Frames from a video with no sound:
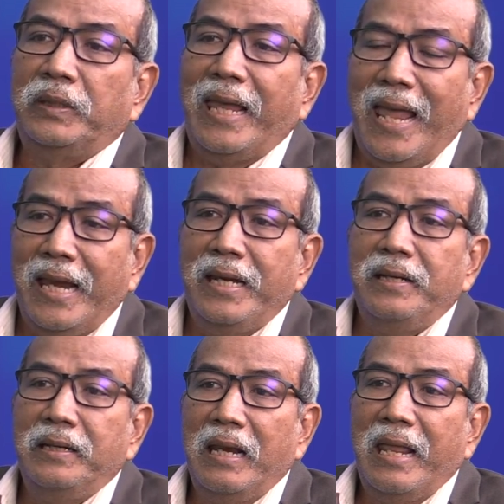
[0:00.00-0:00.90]

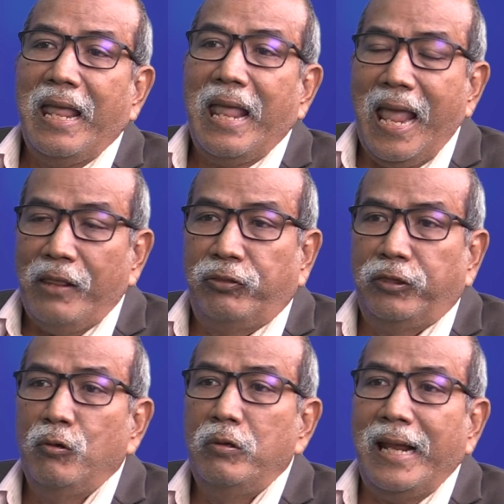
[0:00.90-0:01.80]
And as
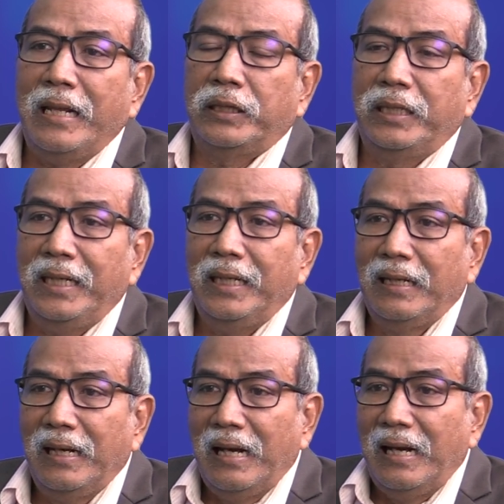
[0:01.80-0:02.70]
soon as he
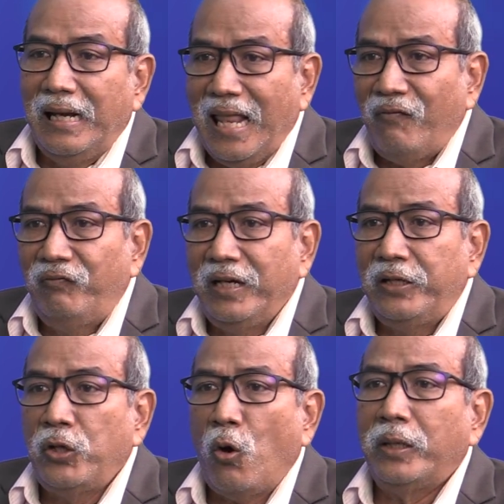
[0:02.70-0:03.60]
left the
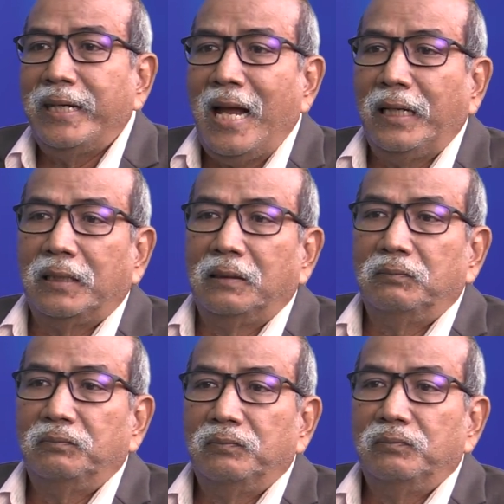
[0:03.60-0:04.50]
dockyard,
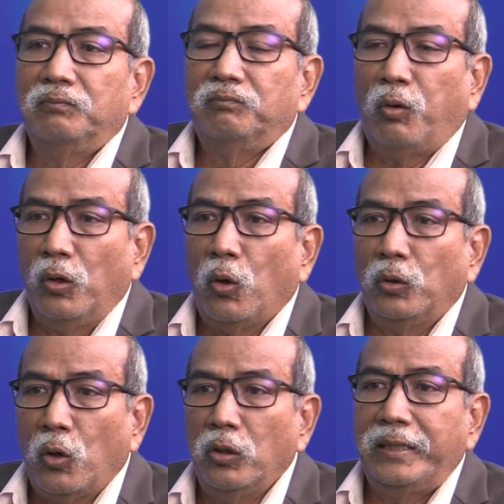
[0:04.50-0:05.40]
Port
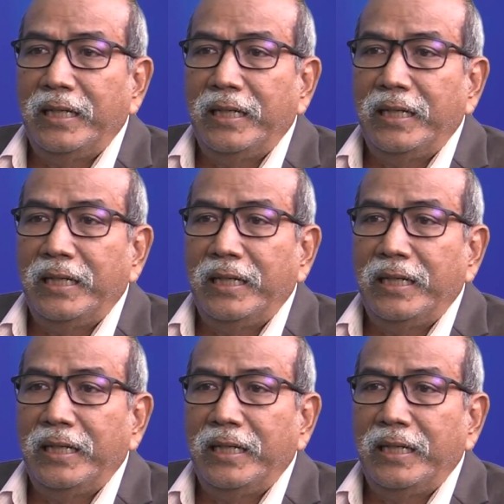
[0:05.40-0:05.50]
Authority